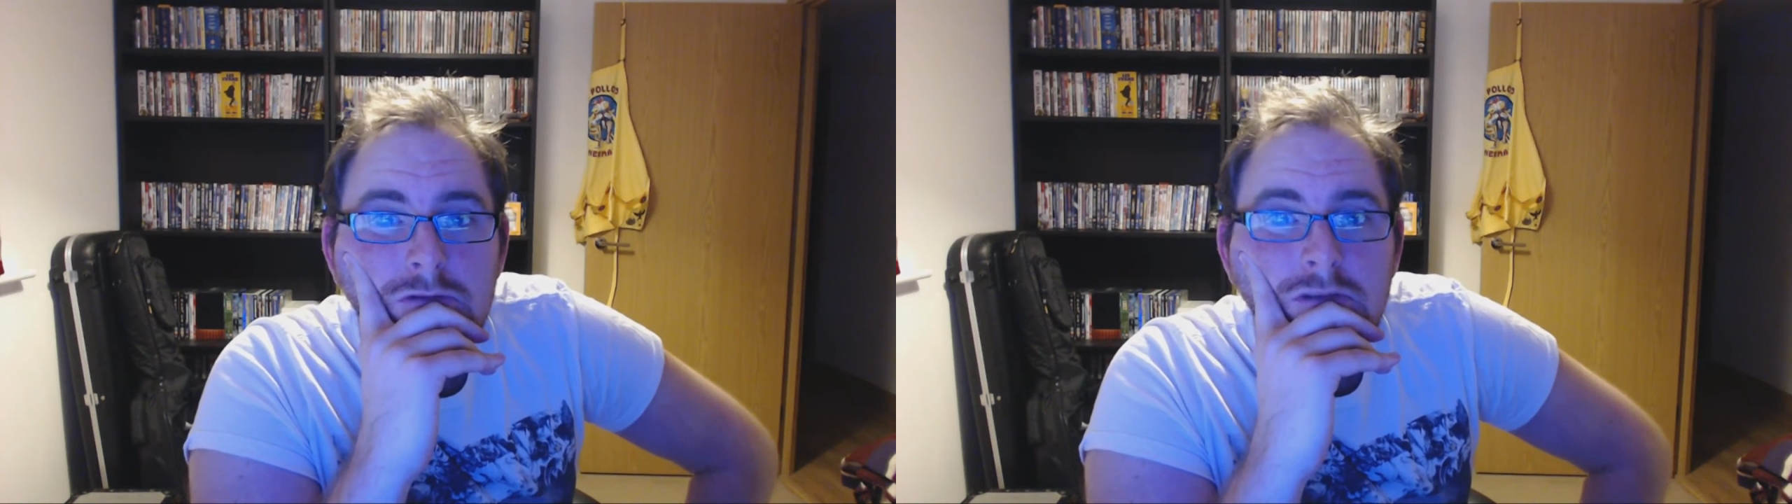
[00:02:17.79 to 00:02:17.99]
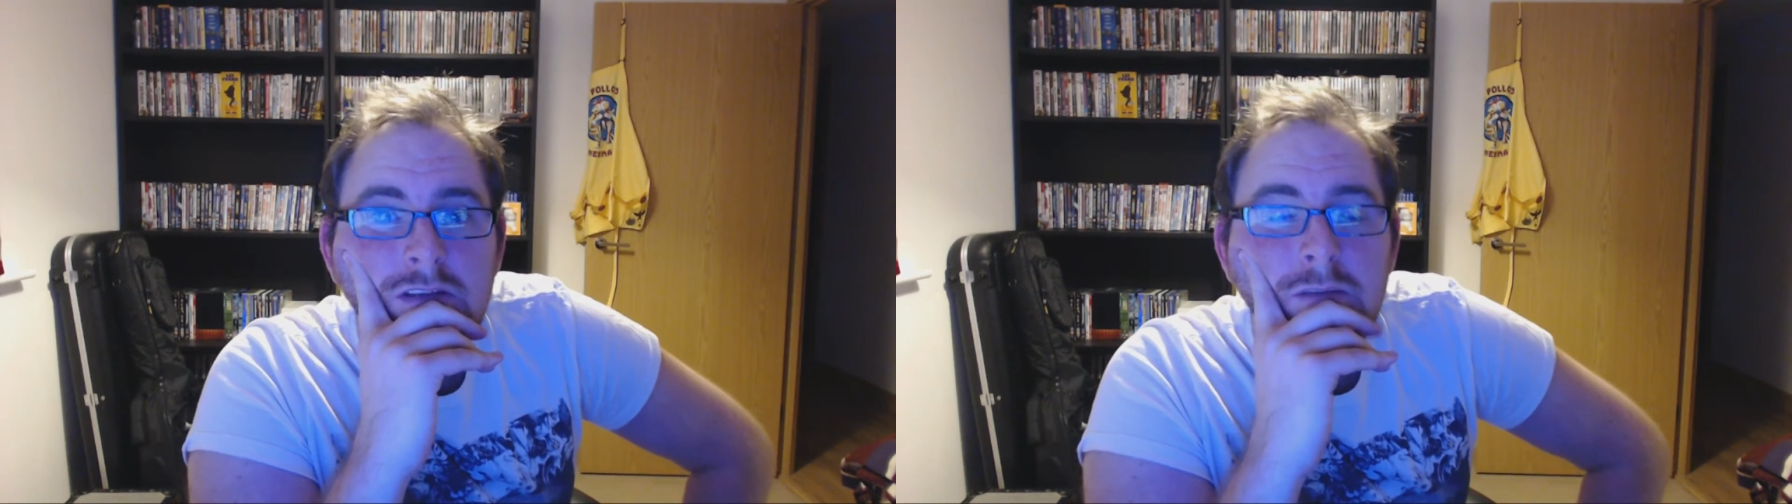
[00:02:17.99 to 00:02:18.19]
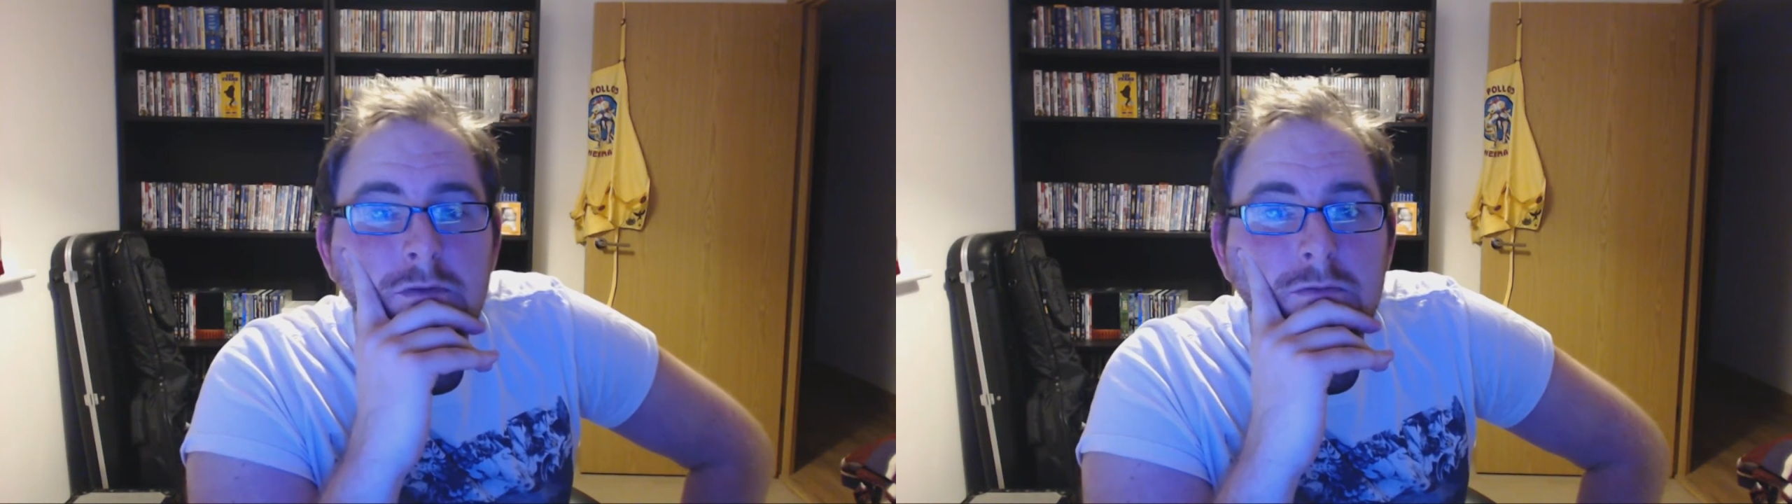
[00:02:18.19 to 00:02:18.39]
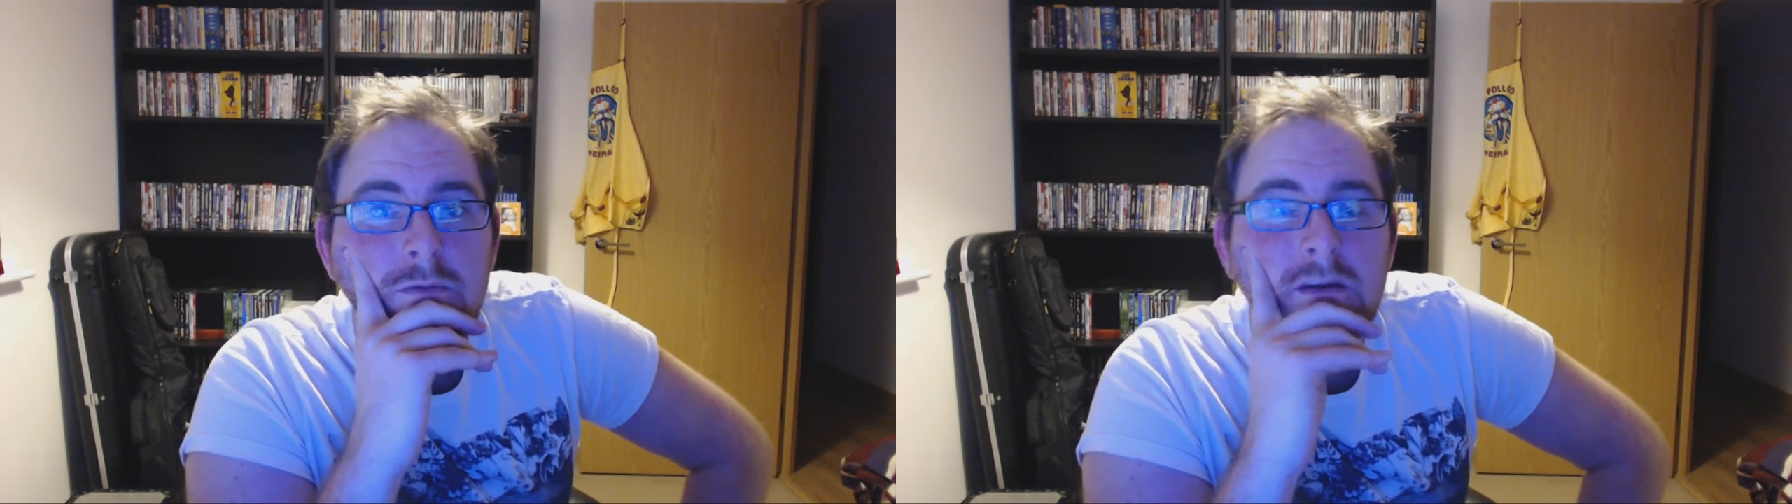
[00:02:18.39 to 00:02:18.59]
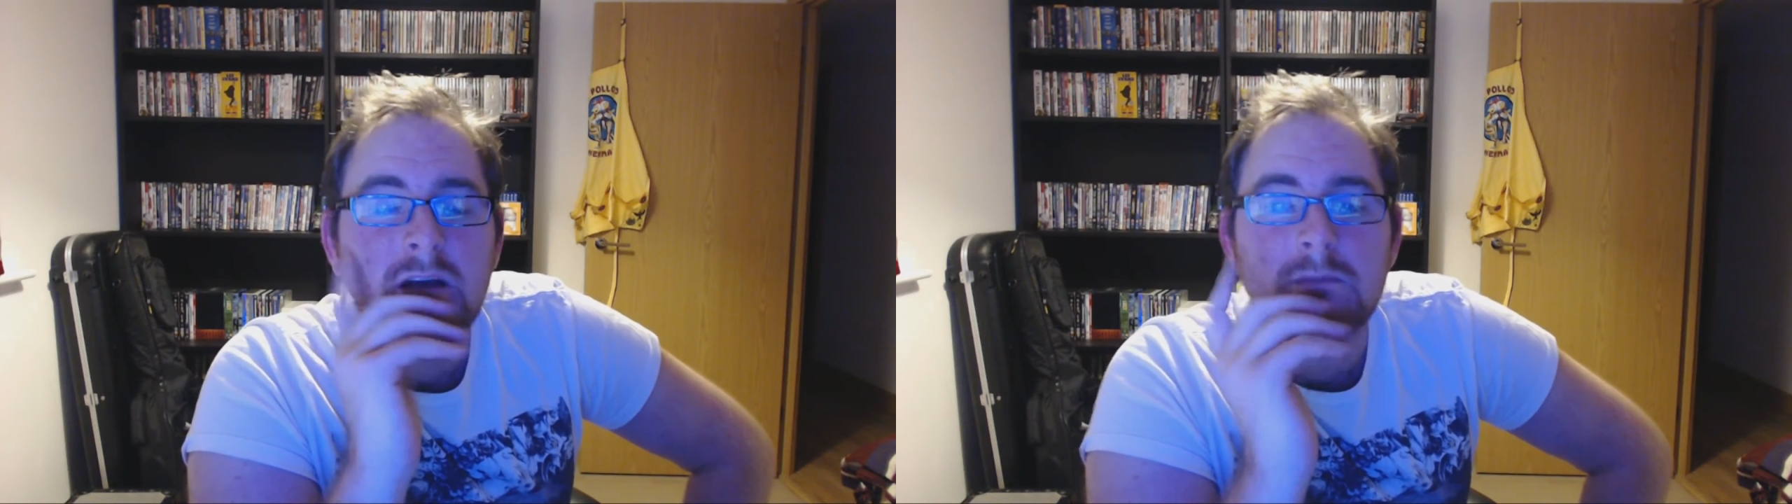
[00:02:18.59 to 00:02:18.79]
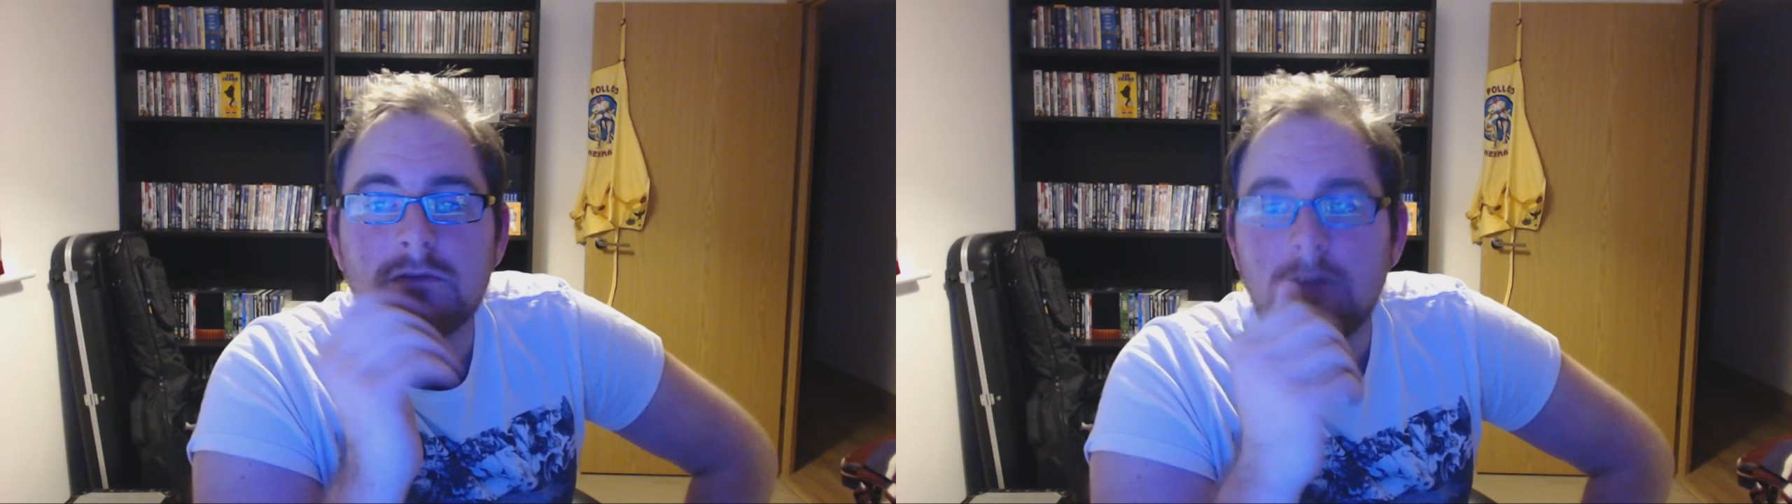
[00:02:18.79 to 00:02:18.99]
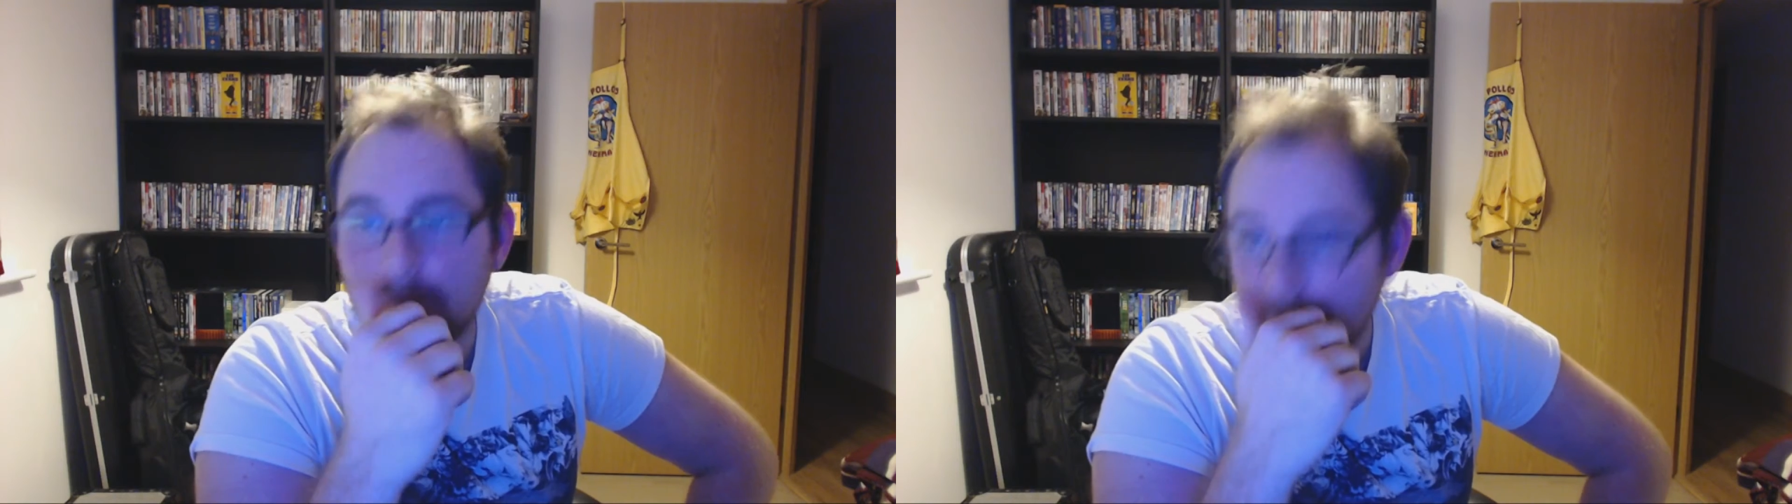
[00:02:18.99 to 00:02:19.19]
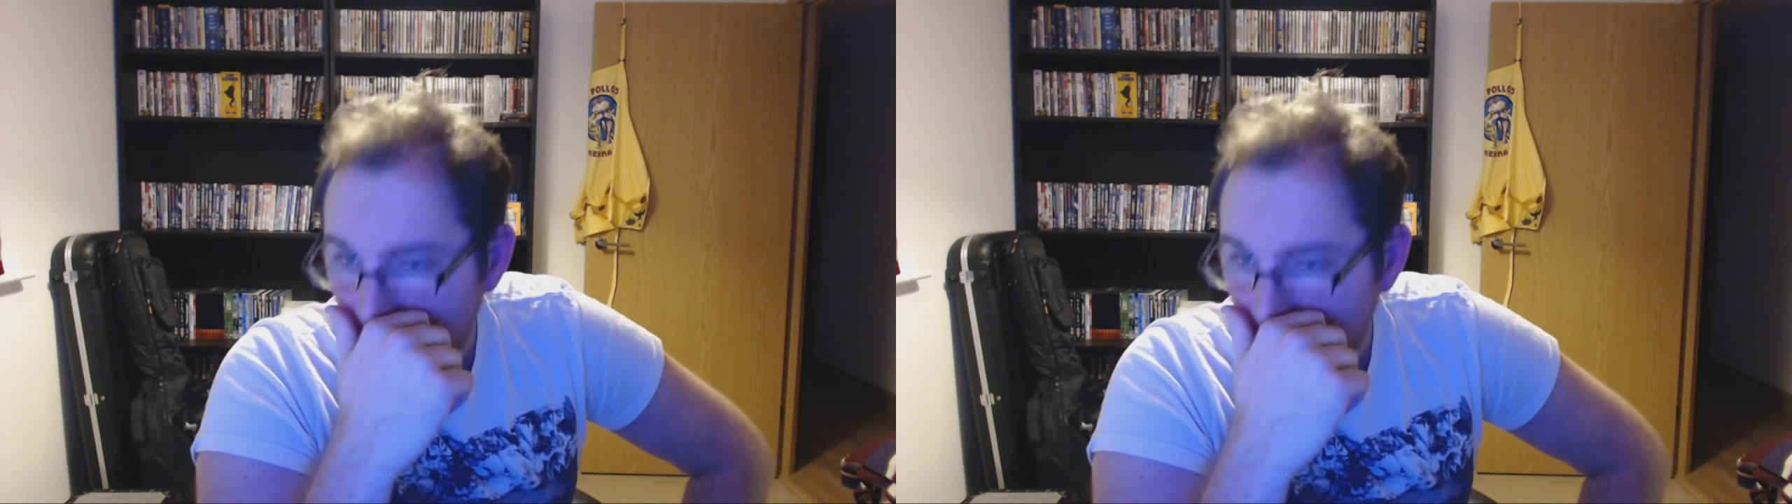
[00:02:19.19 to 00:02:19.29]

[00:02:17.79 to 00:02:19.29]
December's one it comes through.